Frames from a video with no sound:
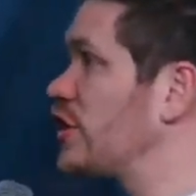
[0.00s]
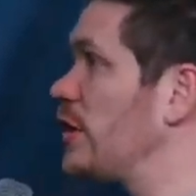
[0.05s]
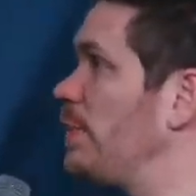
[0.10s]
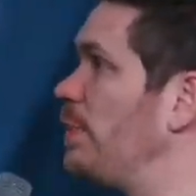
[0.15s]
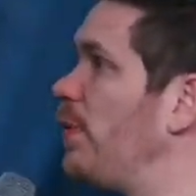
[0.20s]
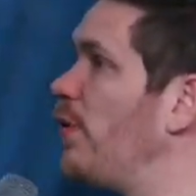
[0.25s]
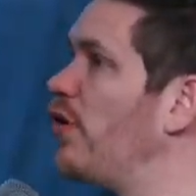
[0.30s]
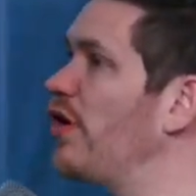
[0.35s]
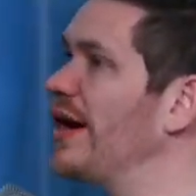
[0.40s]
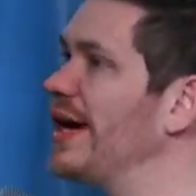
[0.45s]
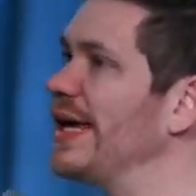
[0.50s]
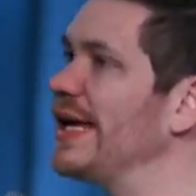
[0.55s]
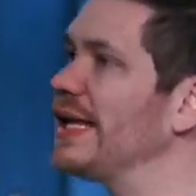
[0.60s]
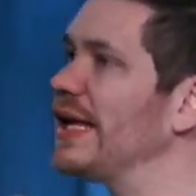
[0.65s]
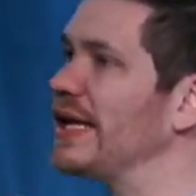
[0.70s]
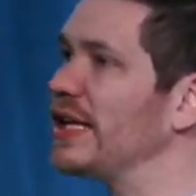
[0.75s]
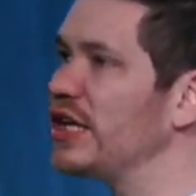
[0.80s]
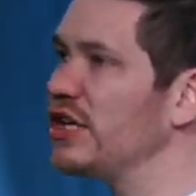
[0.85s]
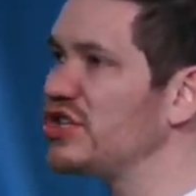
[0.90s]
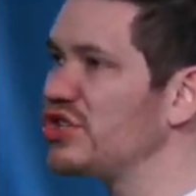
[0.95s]
to the point
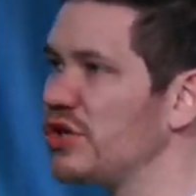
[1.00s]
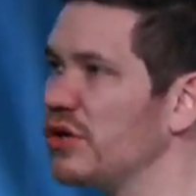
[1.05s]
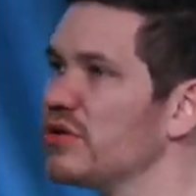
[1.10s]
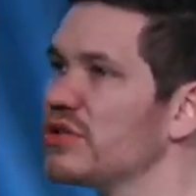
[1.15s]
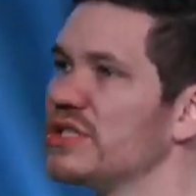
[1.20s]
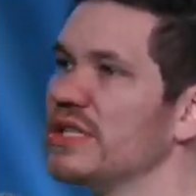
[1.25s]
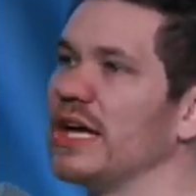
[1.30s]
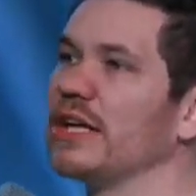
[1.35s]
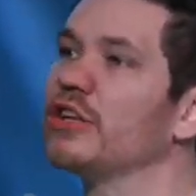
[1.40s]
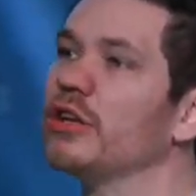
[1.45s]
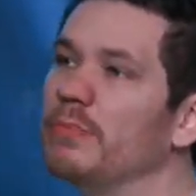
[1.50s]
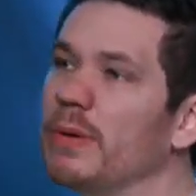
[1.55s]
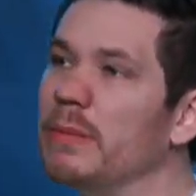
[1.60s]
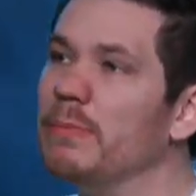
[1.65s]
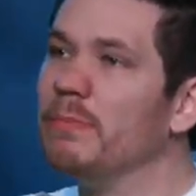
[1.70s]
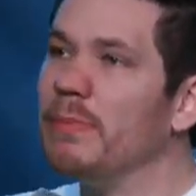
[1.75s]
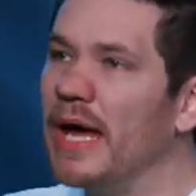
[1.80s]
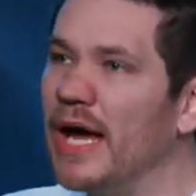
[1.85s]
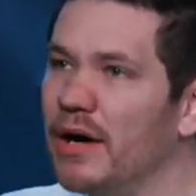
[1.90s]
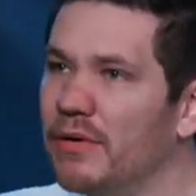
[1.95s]
that he chose not to
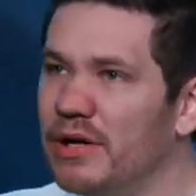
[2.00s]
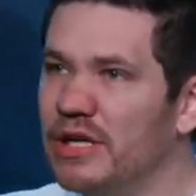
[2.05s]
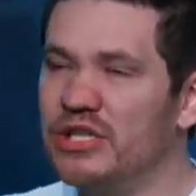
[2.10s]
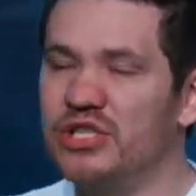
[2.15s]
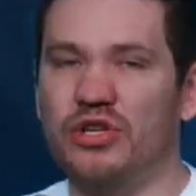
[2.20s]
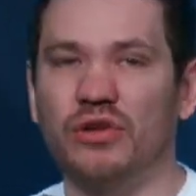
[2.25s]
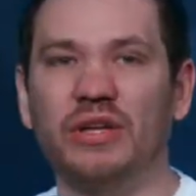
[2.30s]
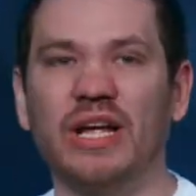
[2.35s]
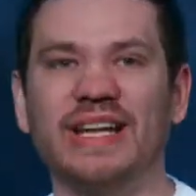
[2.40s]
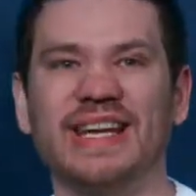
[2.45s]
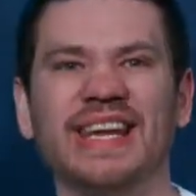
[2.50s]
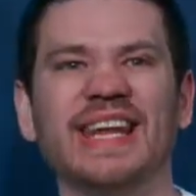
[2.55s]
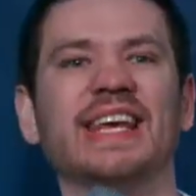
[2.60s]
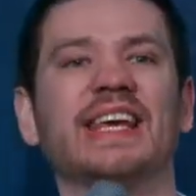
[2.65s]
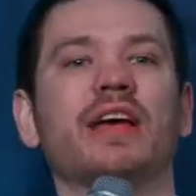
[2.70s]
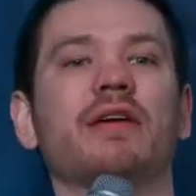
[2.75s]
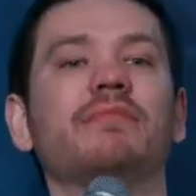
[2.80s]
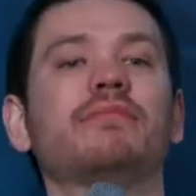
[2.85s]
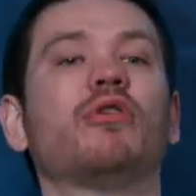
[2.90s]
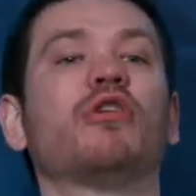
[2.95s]
be married so that
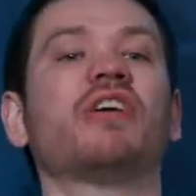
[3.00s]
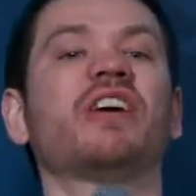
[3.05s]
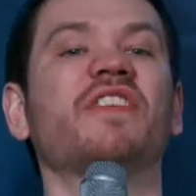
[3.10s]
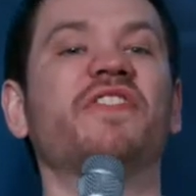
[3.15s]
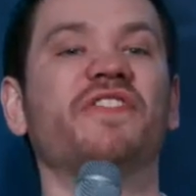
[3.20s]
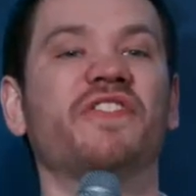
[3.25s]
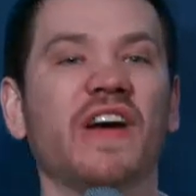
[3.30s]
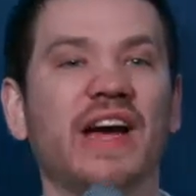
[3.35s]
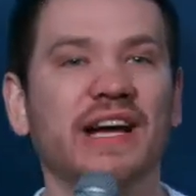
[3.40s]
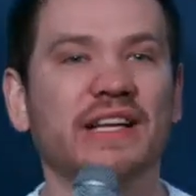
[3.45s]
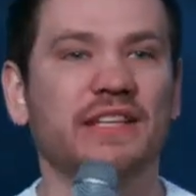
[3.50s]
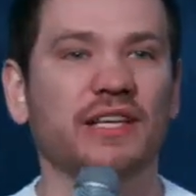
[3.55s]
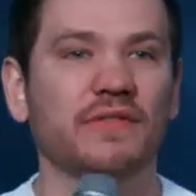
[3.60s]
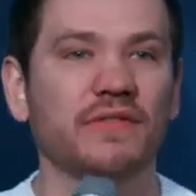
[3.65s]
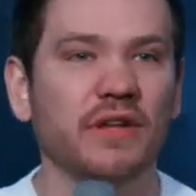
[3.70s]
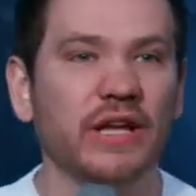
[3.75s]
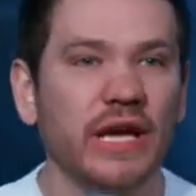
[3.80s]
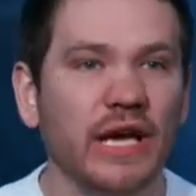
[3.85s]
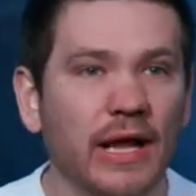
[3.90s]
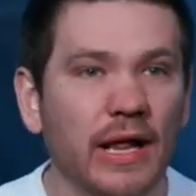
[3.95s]
he can more
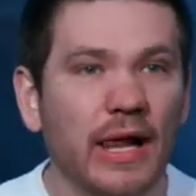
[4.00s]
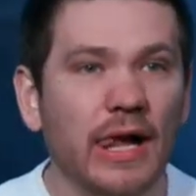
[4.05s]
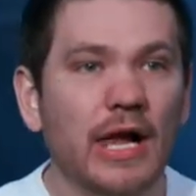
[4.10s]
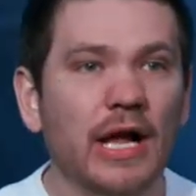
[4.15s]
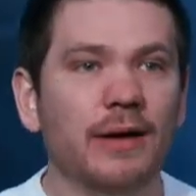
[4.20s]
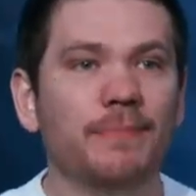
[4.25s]
effectively